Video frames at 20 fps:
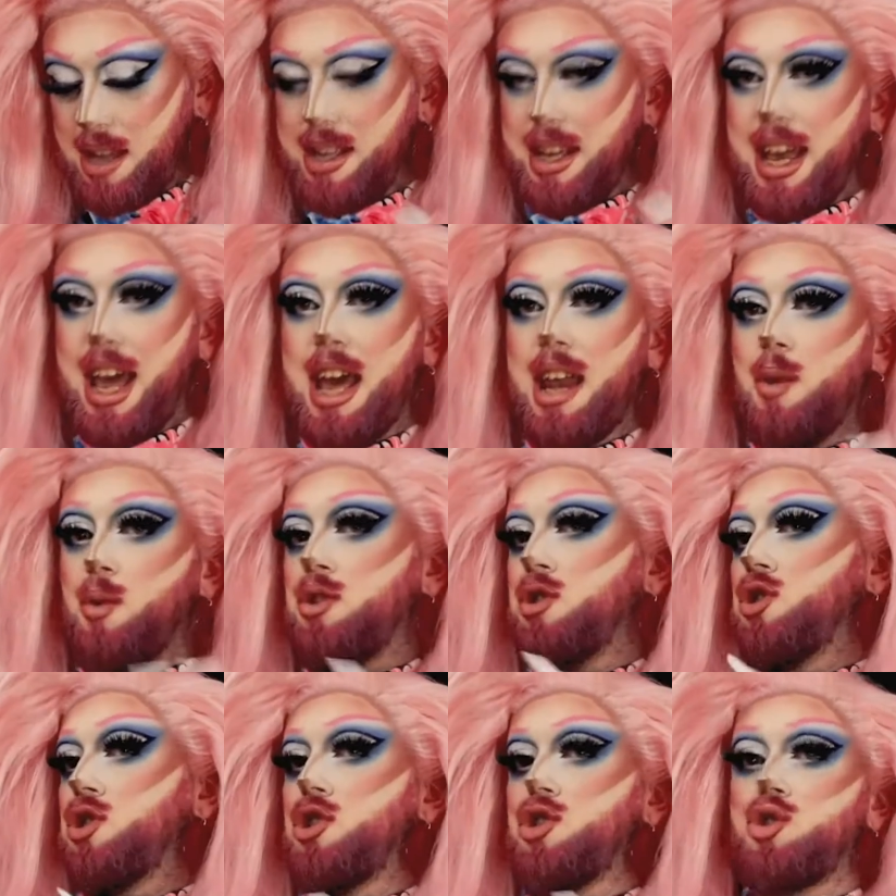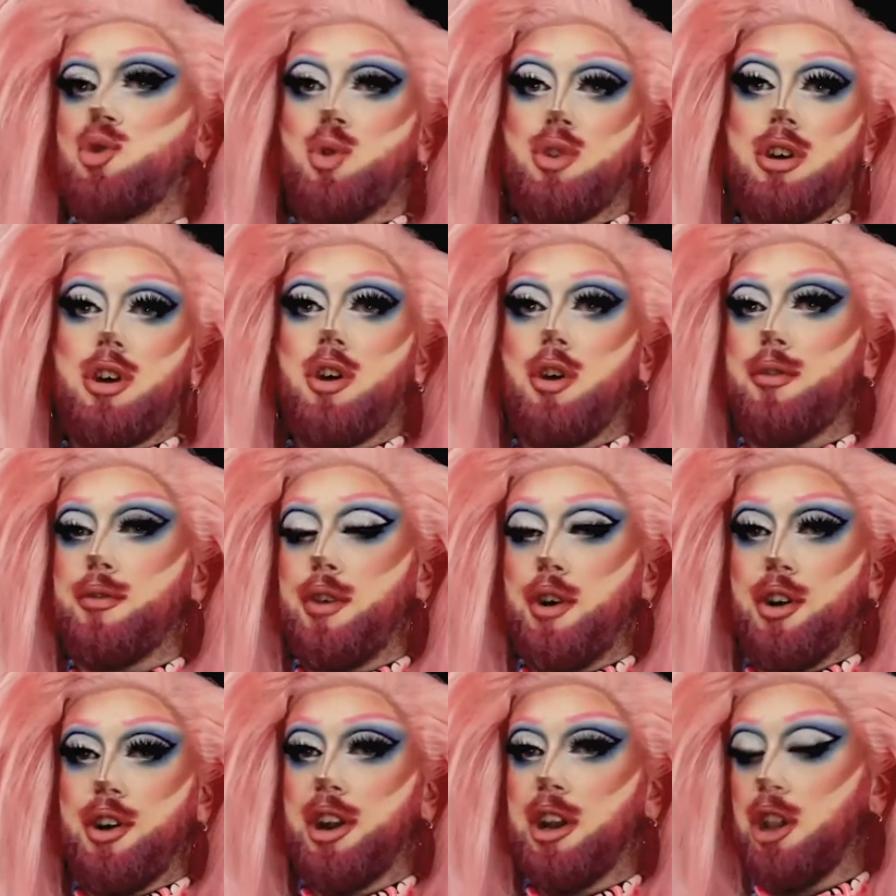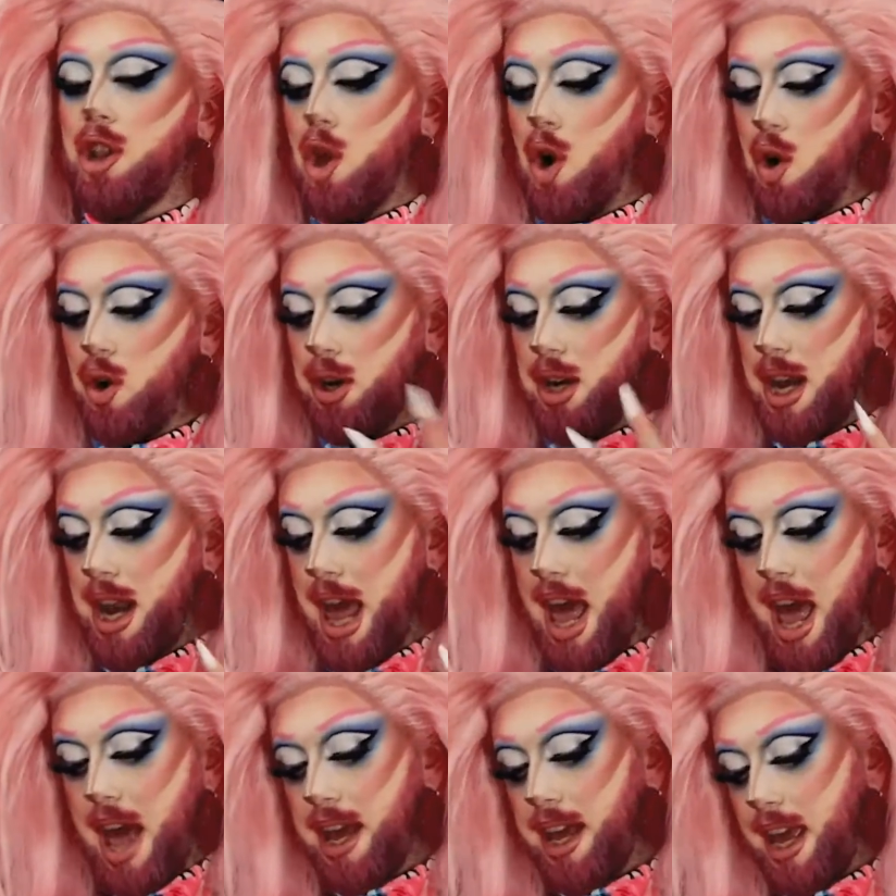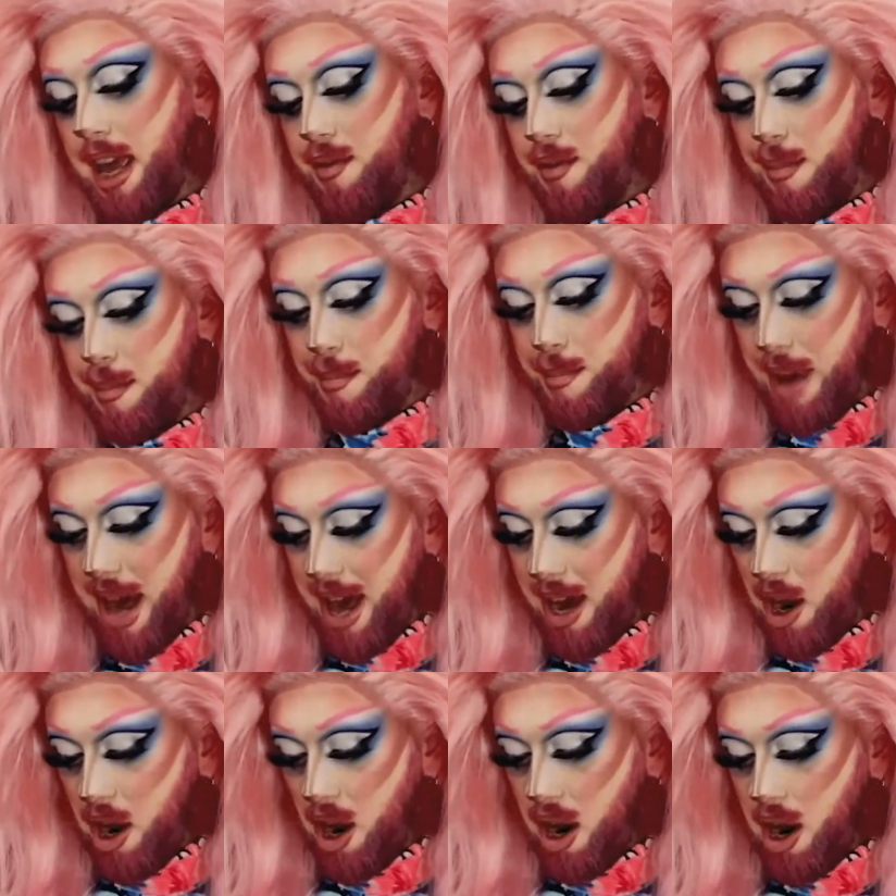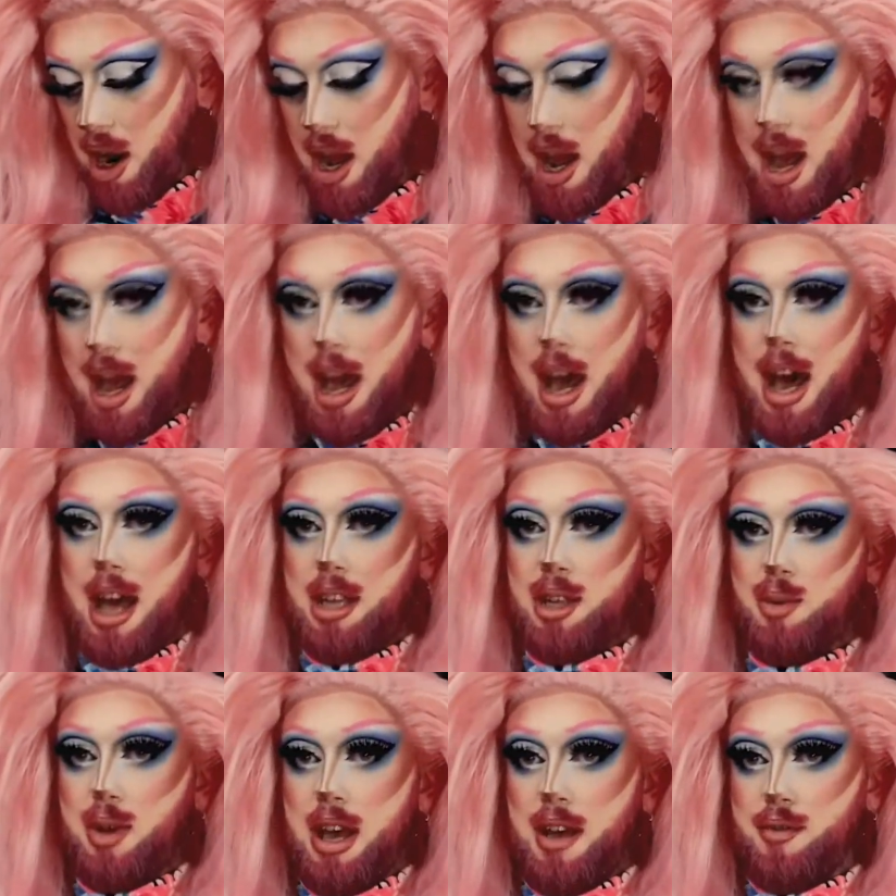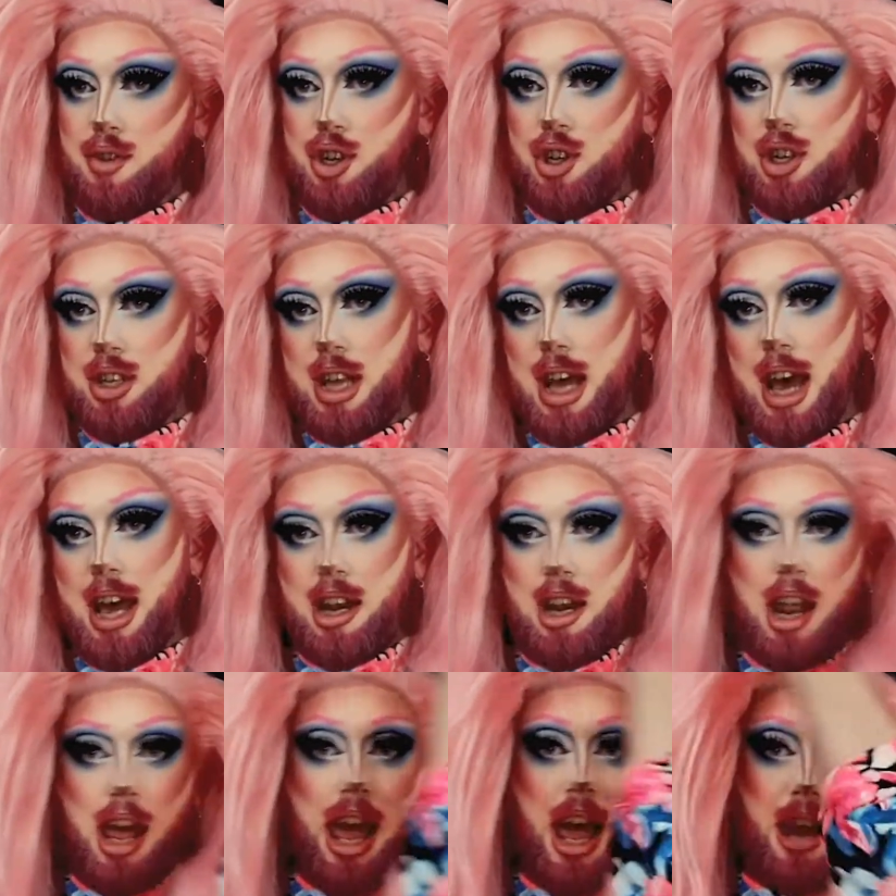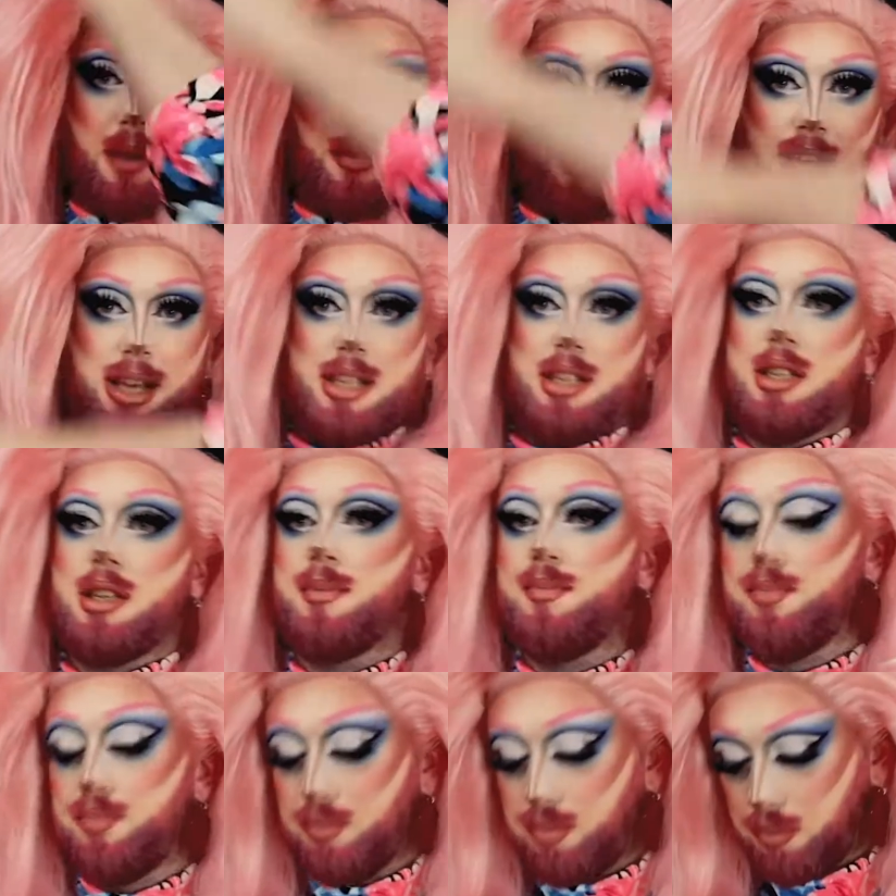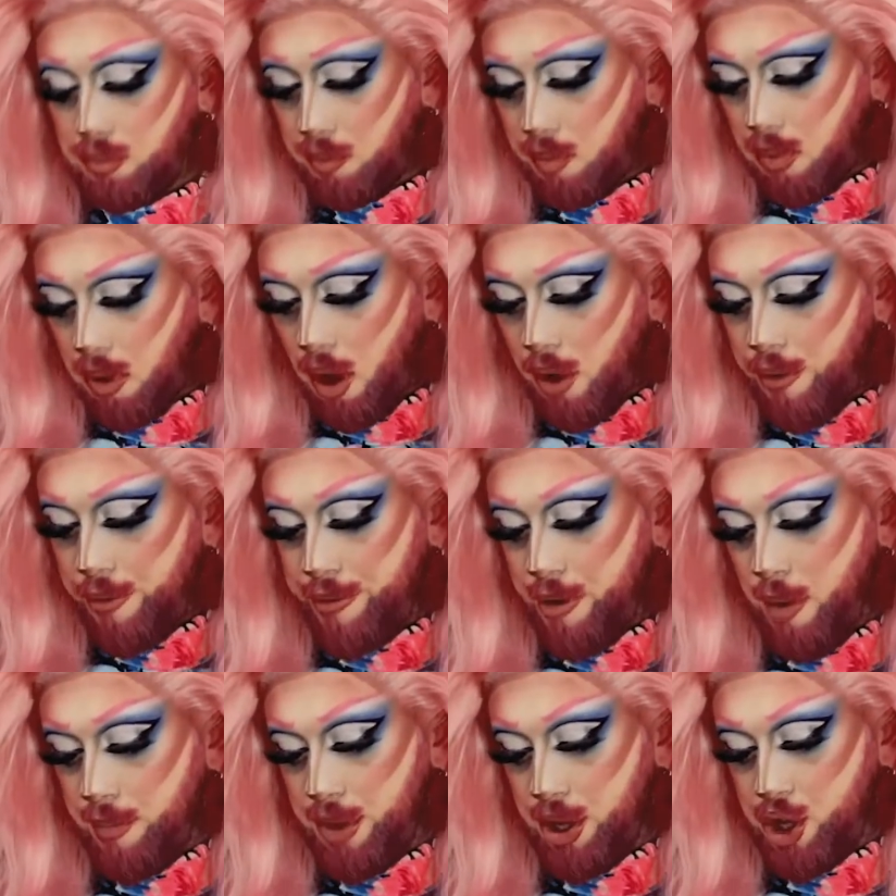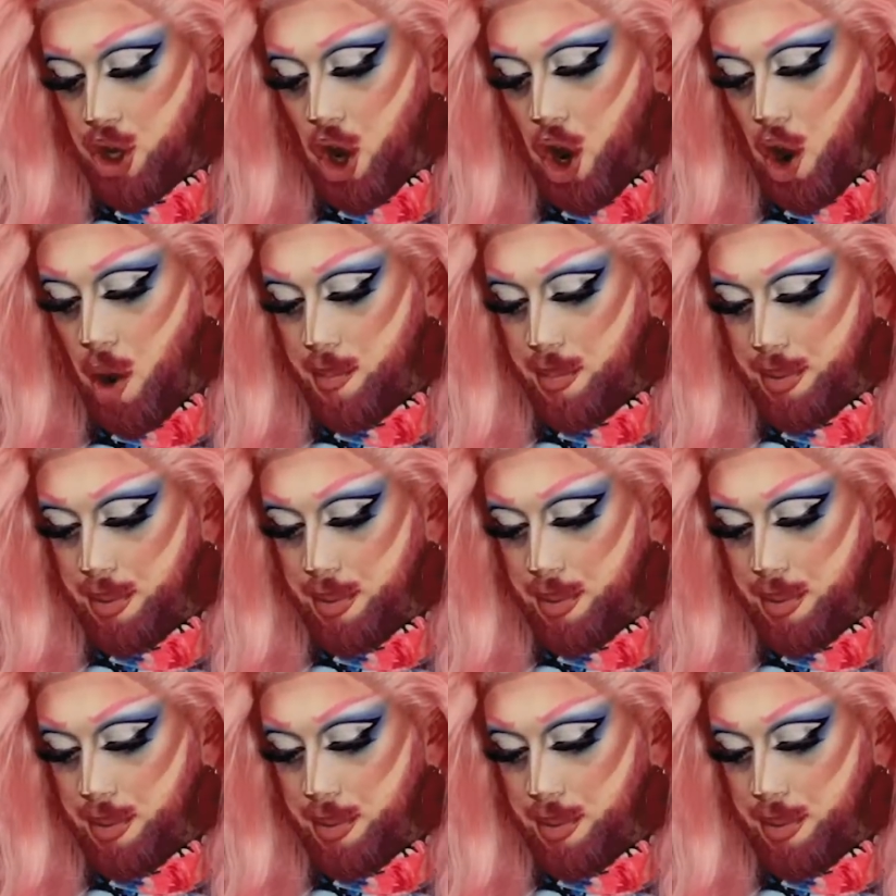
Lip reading: again it would have just showed her off her long neck even better, as if she just had the headpiece from the top.